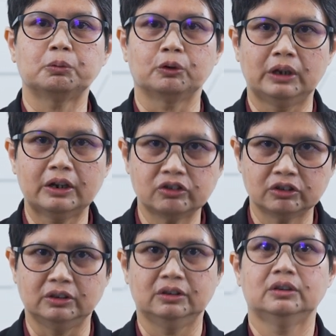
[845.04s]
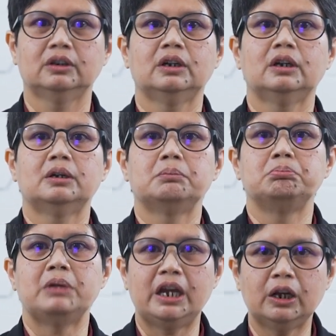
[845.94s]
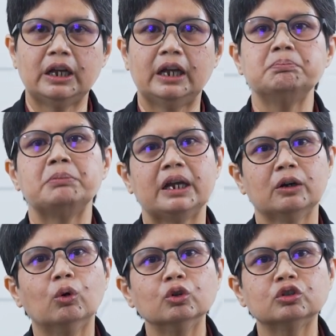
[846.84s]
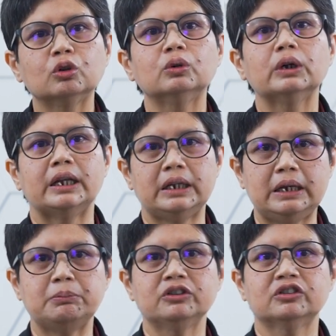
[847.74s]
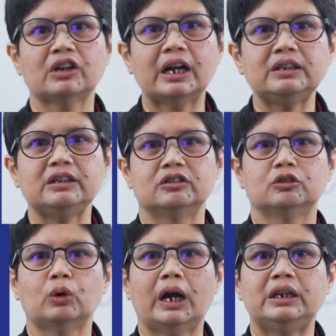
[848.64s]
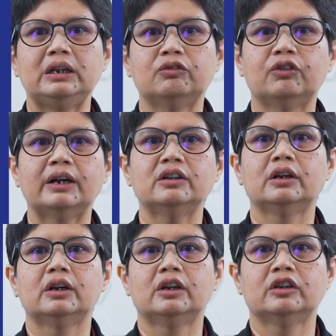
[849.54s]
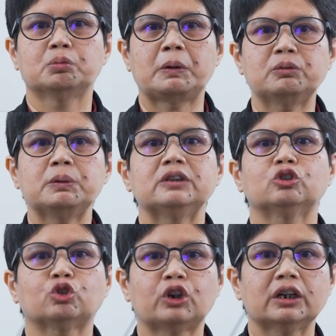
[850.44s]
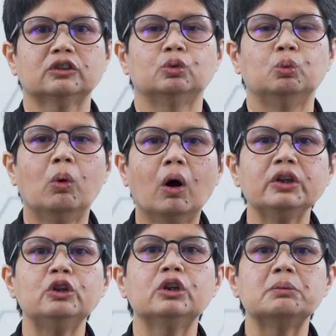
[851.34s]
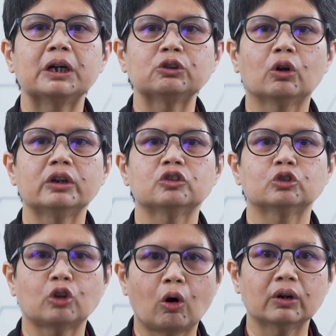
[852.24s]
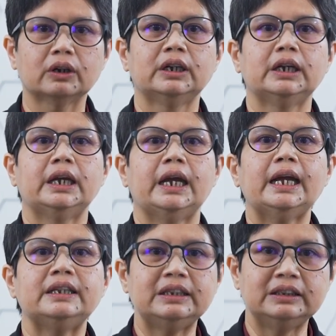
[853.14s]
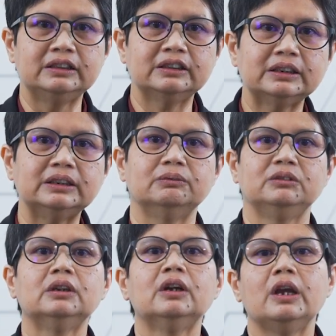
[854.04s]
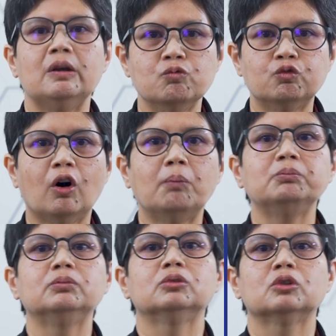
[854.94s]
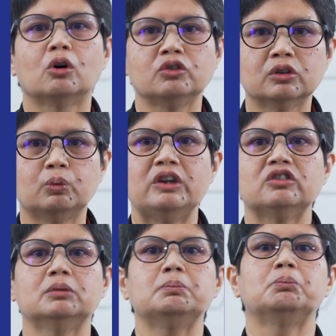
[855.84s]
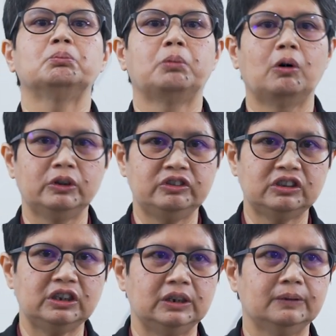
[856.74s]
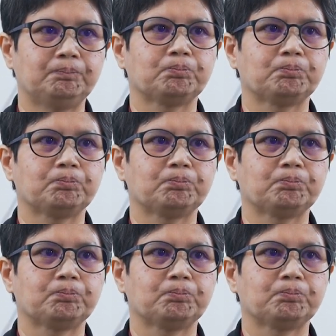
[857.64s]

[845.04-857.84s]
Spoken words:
production and may also enable scientists to identify specific threats to wild eukymatoid stock and in turn inform conservation policy.